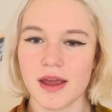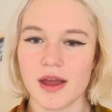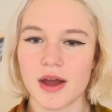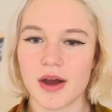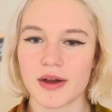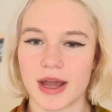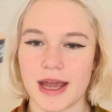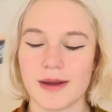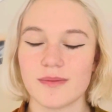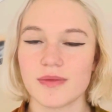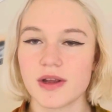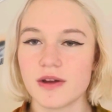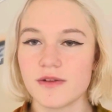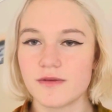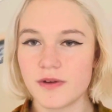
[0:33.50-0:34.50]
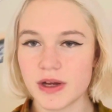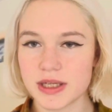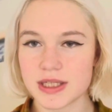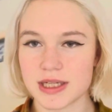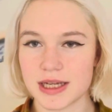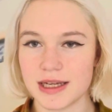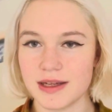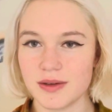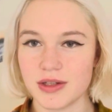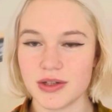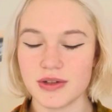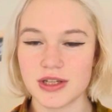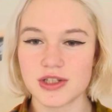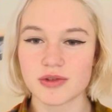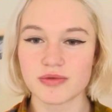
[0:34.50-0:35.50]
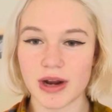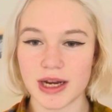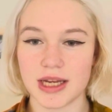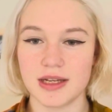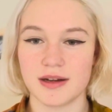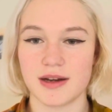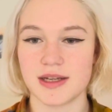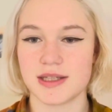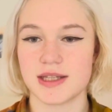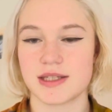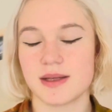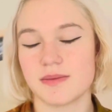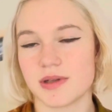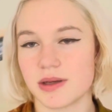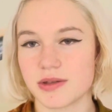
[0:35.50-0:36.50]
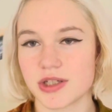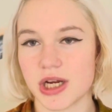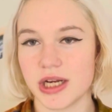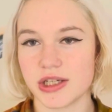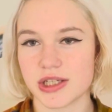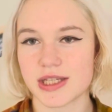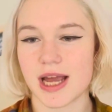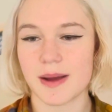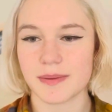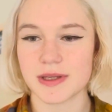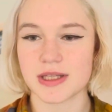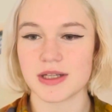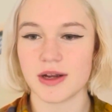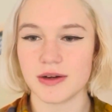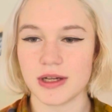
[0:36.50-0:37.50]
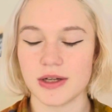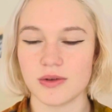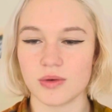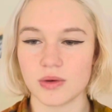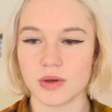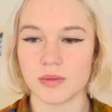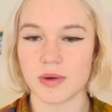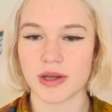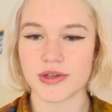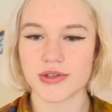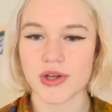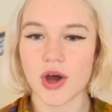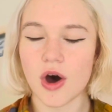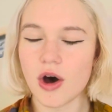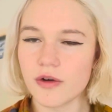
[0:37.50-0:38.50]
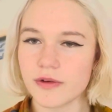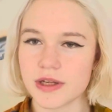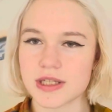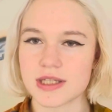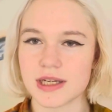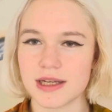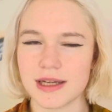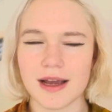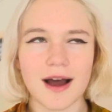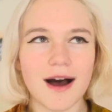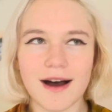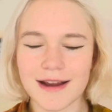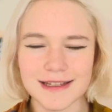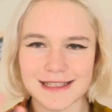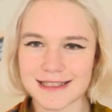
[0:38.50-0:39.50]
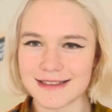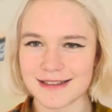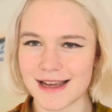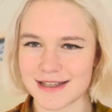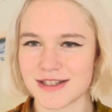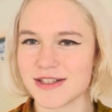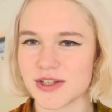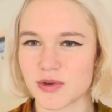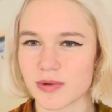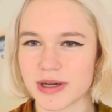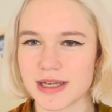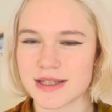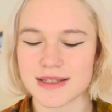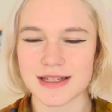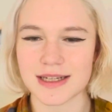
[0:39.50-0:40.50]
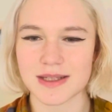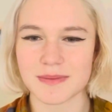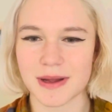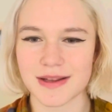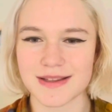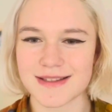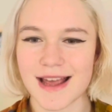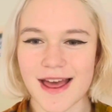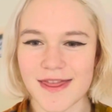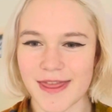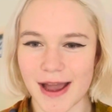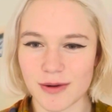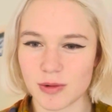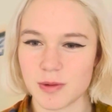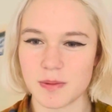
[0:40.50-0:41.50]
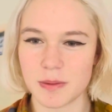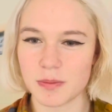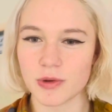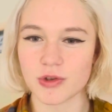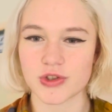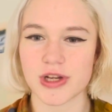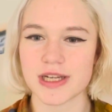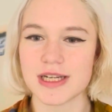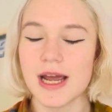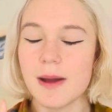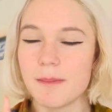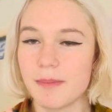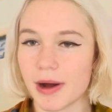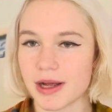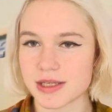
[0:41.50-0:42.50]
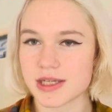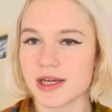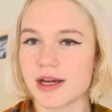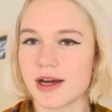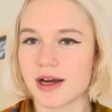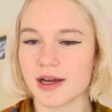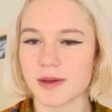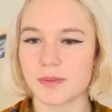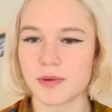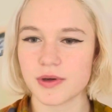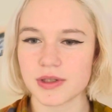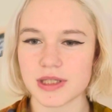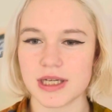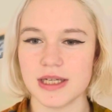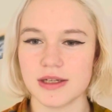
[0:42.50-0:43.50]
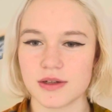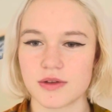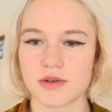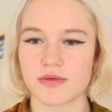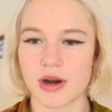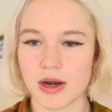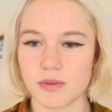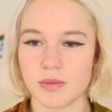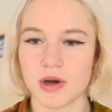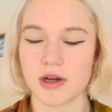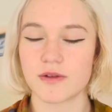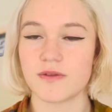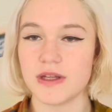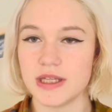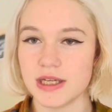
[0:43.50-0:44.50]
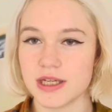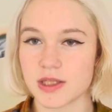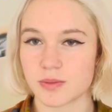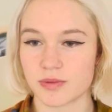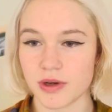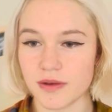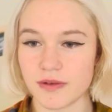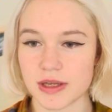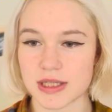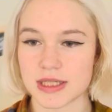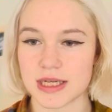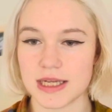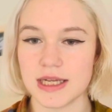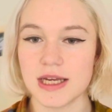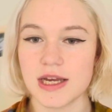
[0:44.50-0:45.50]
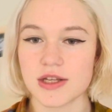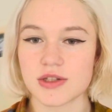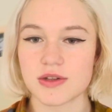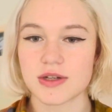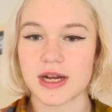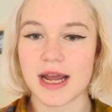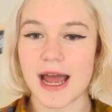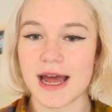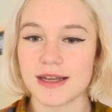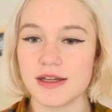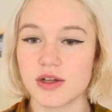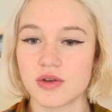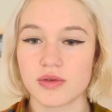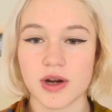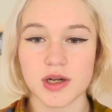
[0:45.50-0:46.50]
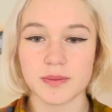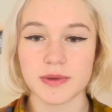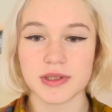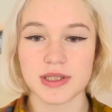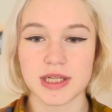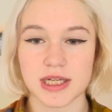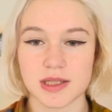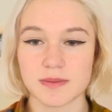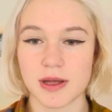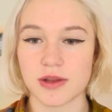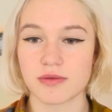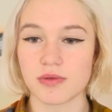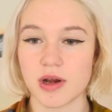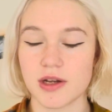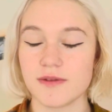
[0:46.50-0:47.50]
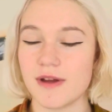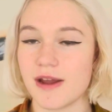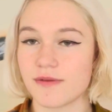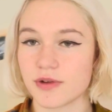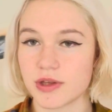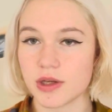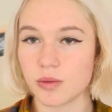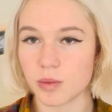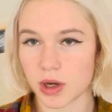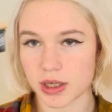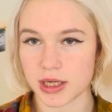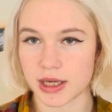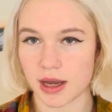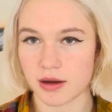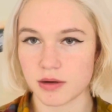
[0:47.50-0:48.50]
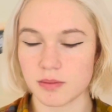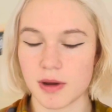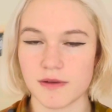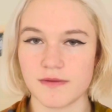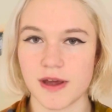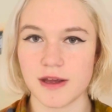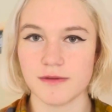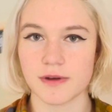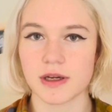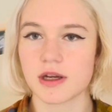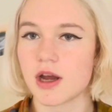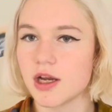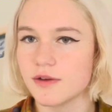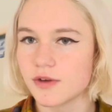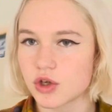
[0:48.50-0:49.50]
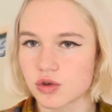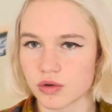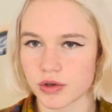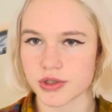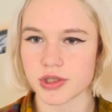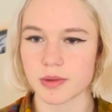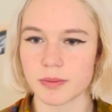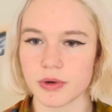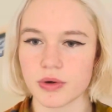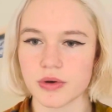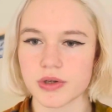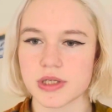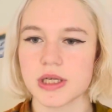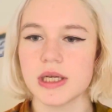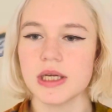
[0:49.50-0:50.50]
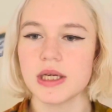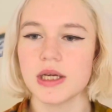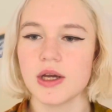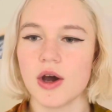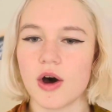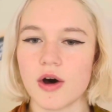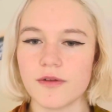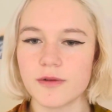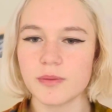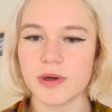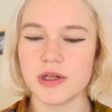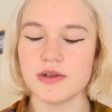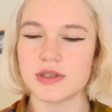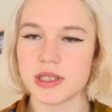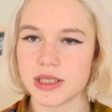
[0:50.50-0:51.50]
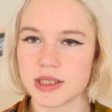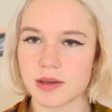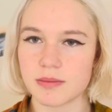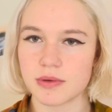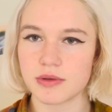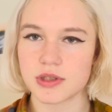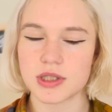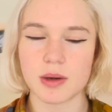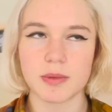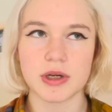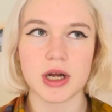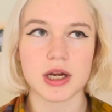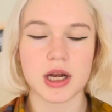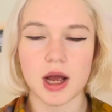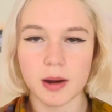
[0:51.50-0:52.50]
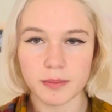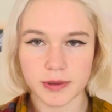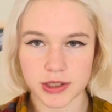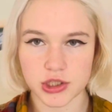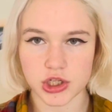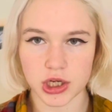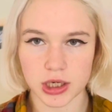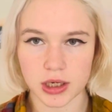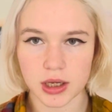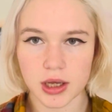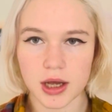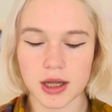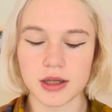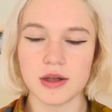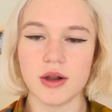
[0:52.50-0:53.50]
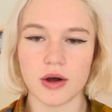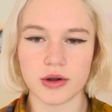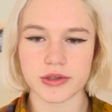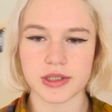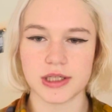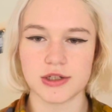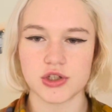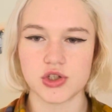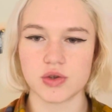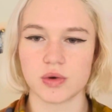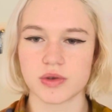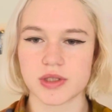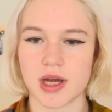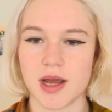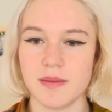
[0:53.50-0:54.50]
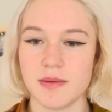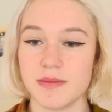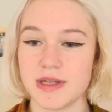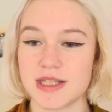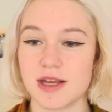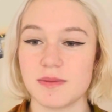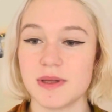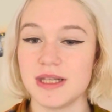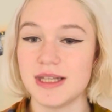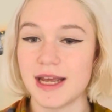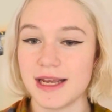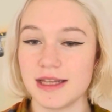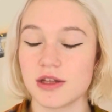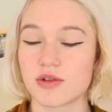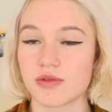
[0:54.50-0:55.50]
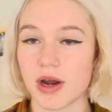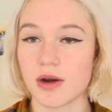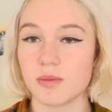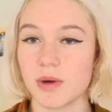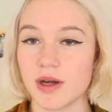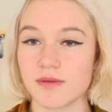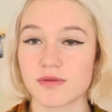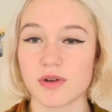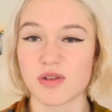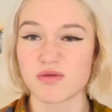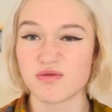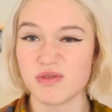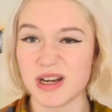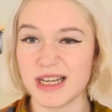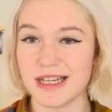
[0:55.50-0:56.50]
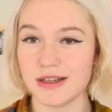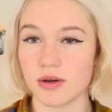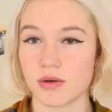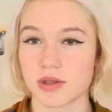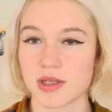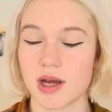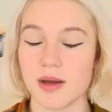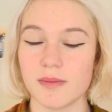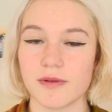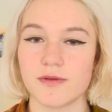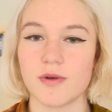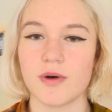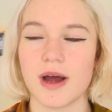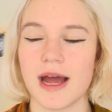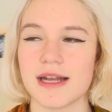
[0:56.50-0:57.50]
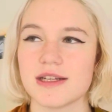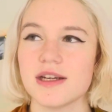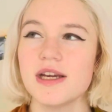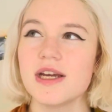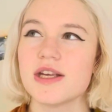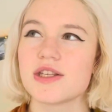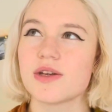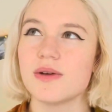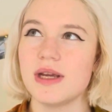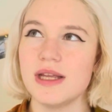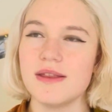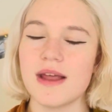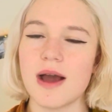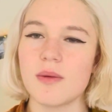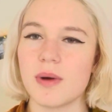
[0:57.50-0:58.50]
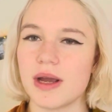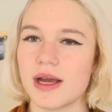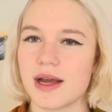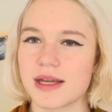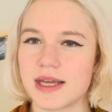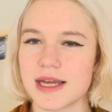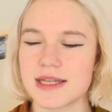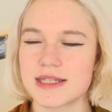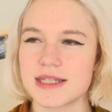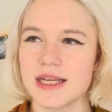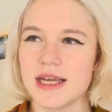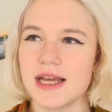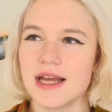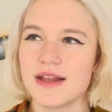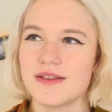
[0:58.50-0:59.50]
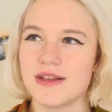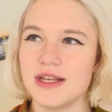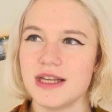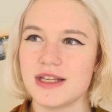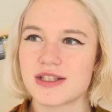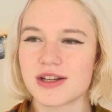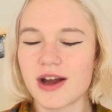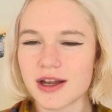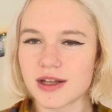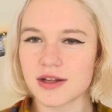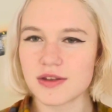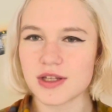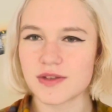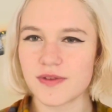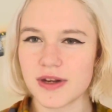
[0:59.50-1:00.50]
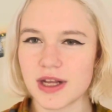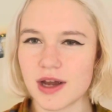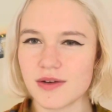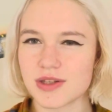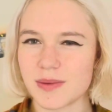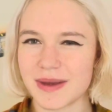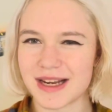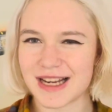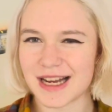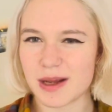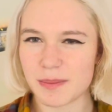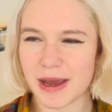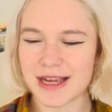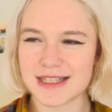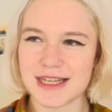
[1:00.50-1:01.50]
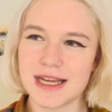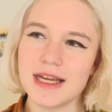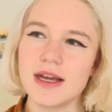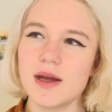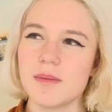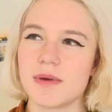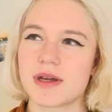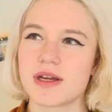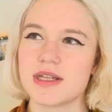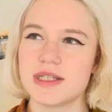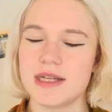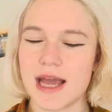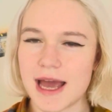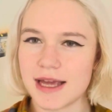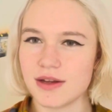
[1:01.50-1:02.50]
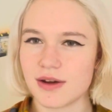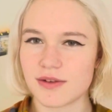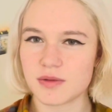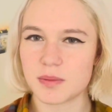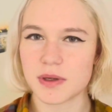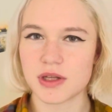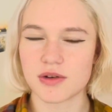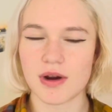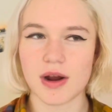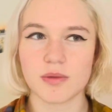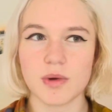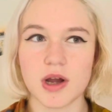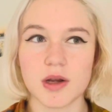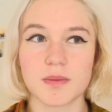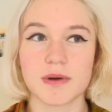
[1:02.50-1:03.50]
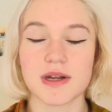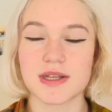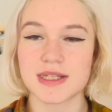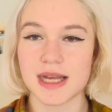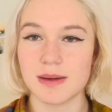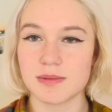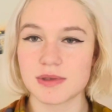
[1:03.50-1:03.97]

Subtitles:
Okay. Firstly, you need to recognise that sometimes changes happen slowly and all at once. Obviously, I didn't get a degree in 6 months. That would be bullshit. But I put in the groundwork for years previously so that I had an incredible 6 month run of everything working out in my favour, kind of across the board. Often when you see someone accomplishing a lot in a short time, it means they've been laying the groundwork for a really long time beforehand. So in that way, I guess the title of this video is a bit clickbaity because yeah, you have to put in the groundwork, but at the same